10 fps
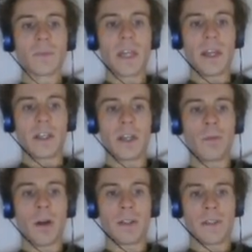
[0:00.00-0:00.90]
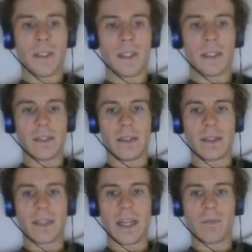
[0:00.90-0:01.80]
yeah, the gun policy is the
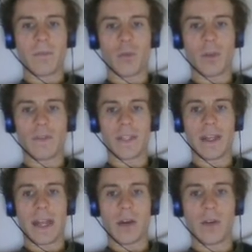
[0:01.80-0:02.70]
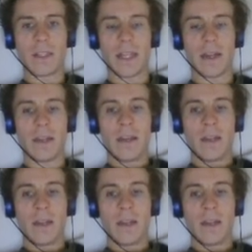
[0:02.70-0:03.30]
same, but what I've said now is that